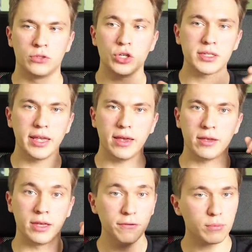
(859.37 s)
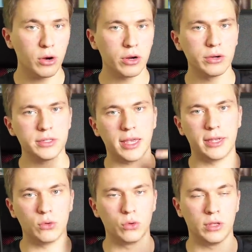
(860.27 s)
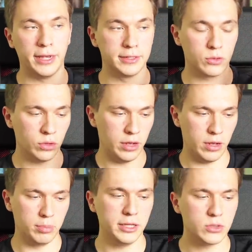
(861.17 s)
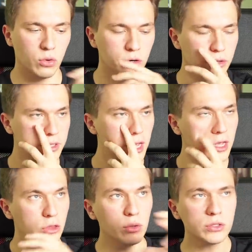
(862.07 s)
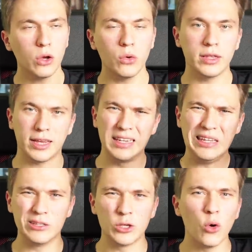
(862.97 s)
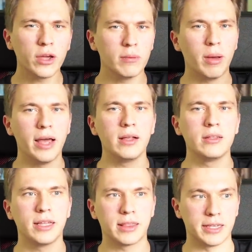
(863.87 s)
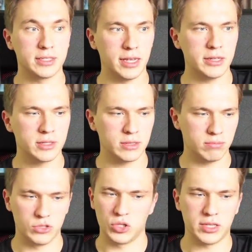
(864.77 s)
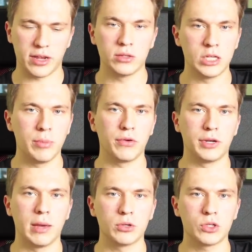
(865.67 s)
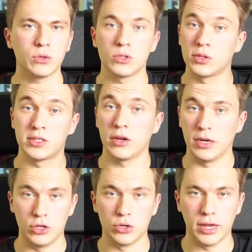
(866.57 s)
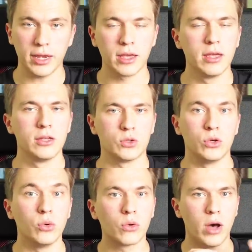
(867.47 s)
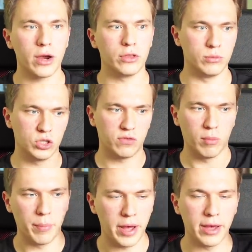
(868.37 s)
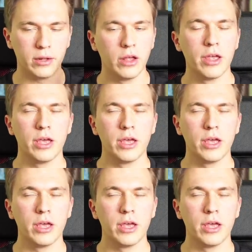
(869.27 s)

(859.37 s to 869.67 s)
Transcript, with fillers: just like gift markers and Blitz Orders, those go in like a little token pile that like stays just like on top of your damage zone, so it's not in your deck, so you acquire them just from a pile.